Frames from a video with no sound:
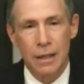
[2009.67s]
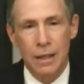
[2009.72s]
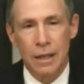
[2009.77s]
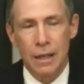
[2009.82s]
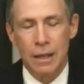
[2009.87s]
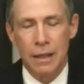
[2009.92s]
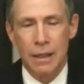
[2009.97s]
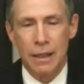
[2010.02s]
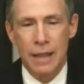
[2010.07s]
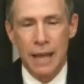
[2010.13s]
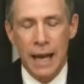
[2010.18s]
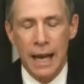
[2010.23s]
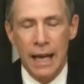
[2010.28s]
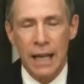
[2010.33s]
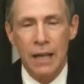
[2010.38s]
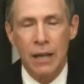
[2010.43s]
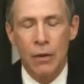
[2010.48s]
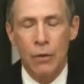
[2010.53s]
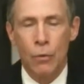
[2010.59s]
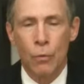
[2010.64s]

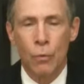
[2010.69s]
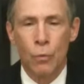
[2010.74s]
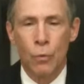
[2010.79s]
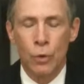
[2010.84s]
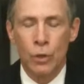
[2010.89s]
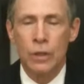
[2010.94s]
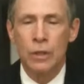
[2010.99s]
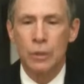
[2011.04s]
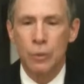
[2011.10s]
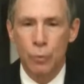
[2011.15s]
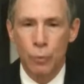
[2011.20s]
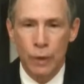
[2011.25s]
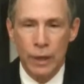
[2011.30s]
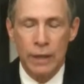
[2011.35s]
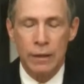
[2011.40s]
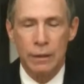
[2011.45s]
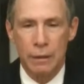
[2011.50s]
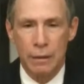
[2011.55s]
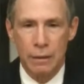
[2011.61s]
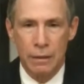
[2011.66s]
They work
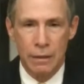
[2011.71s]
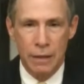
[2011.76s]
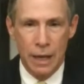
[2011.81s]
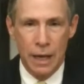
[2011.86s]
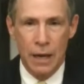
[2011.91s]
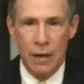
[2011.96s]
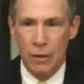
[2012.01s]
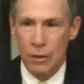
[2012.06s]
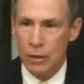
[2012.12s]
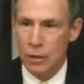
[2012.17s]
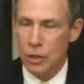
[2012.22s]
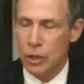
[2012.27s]
with their